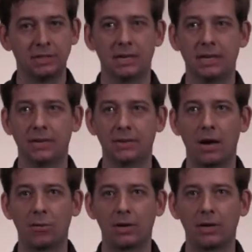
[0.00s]
and
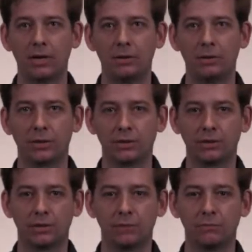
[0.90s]
that way you
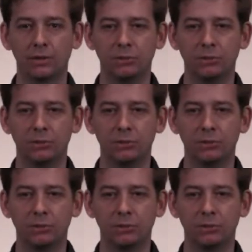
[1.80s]
can, when